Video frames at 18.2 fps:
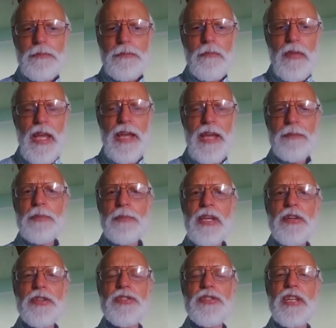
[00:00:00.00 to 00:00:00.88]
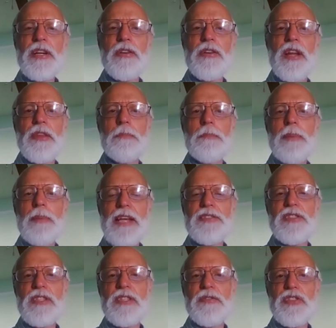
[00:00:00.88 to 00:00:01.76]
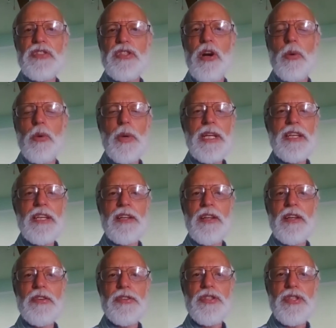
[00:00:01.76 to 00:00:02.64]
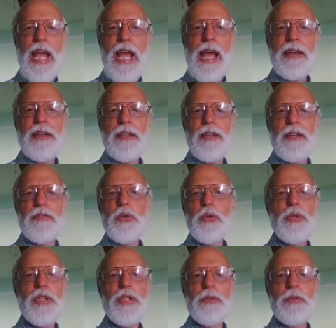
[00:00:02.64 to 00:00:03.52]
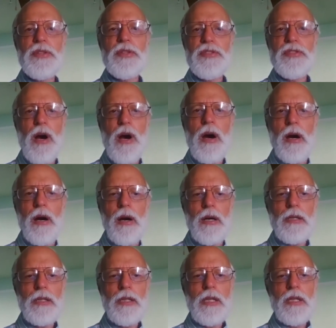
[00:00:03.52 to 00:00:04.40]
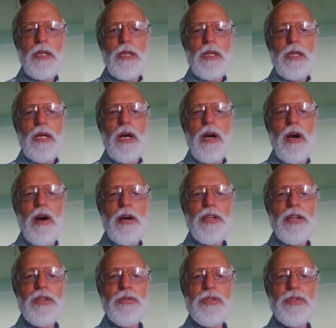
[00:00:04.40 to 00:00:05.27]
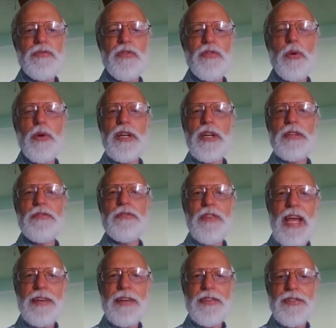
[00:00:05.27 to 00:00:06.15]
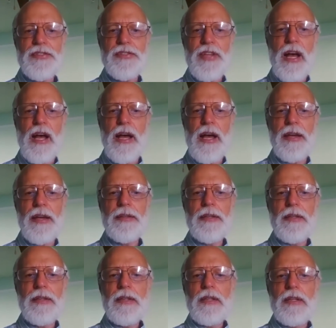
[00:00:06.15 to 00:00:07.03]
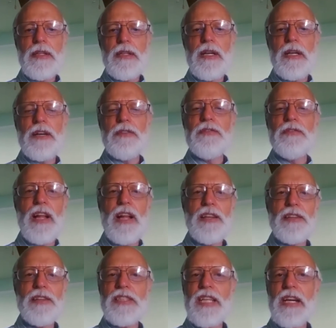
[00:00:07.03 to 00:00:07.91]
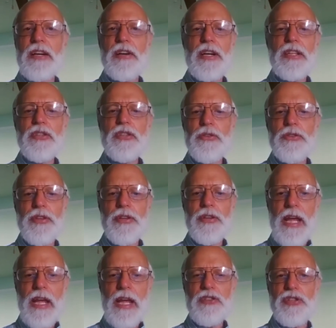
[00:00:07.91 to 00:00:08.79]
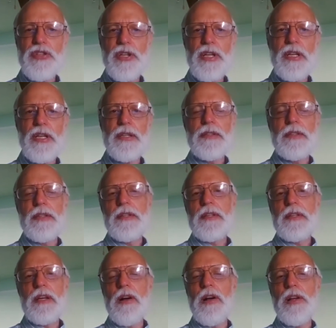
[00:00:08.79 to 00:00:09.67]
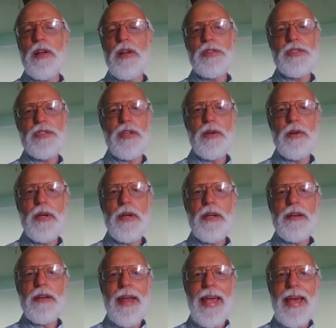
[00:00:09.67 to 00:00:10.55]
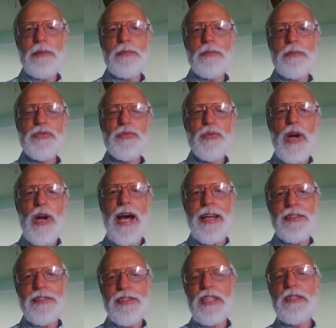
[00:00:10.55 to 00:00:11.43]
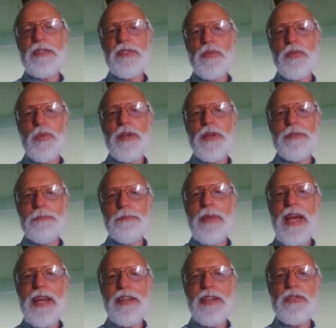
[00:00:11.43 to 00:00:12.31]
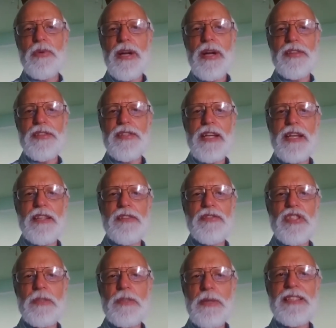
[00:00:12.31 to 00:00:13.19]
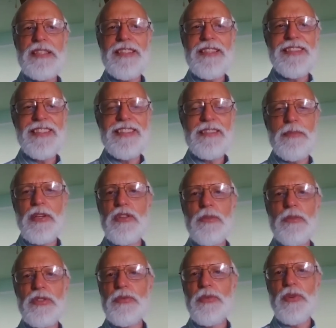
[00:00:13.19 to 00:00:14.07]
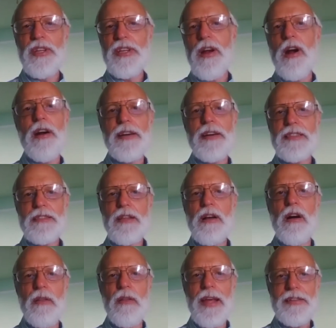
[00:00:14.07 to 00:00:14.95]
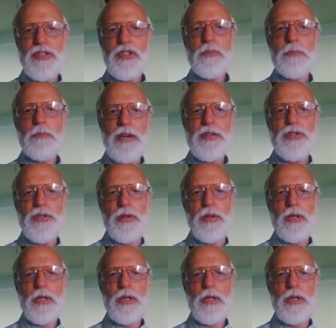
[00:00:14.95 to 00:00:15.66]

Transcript: And Peter Singer, on the basis of his Darwinian understanding of who humans are, argues for infanticide, voluntary euthanasia, and also animals' rights. He's the one bandies around this idea of speciesism, that humans really aren't all that special